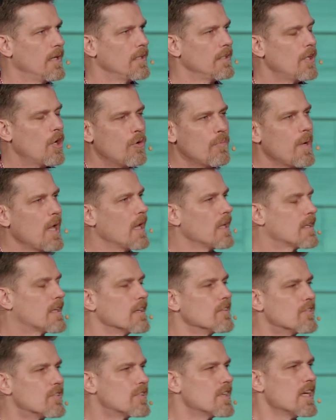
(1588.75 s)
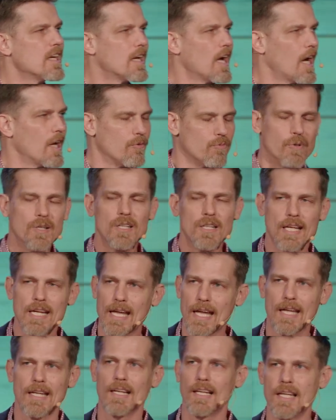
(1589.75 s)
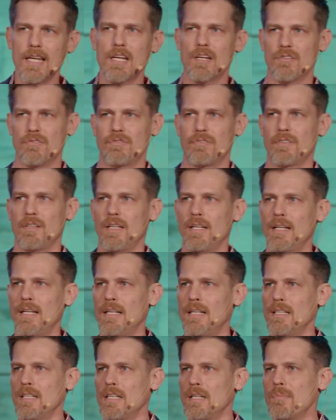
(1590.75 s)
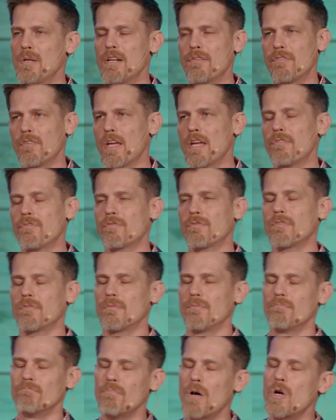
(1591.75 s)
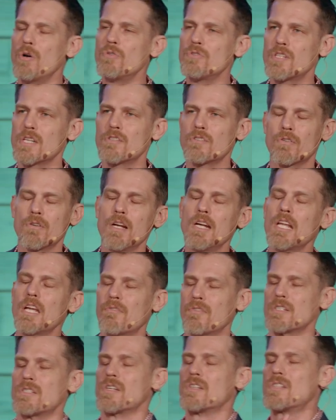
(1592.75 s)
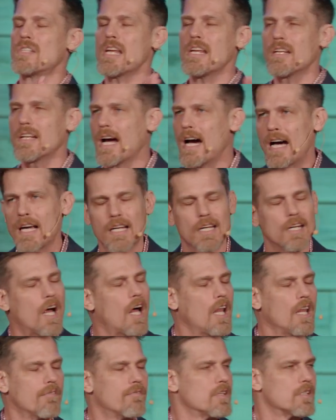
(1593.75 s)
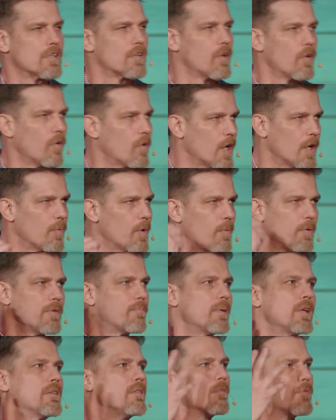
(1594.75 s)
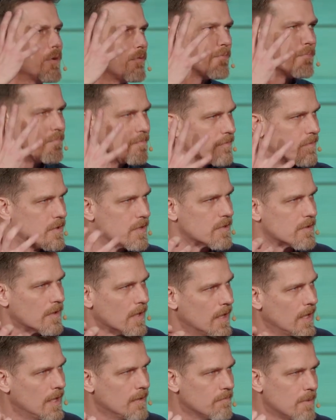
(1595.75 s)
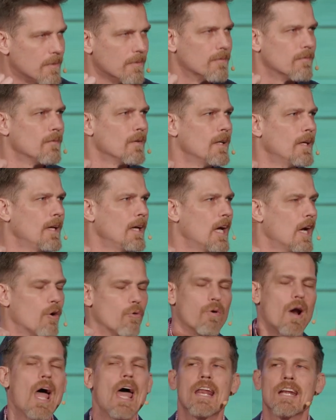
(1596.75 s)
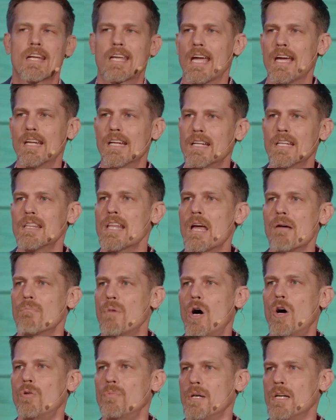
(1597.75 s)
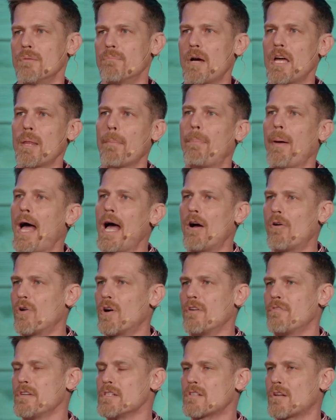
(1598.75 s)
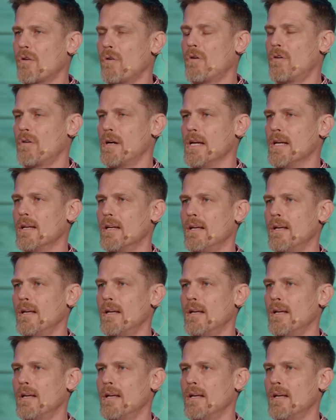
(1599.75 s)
No man can see God really and live. I mean, if, if Moses or any of us had seen God in all of his glory, we would have been, we've just been eradicated in that moment by the power of his glory.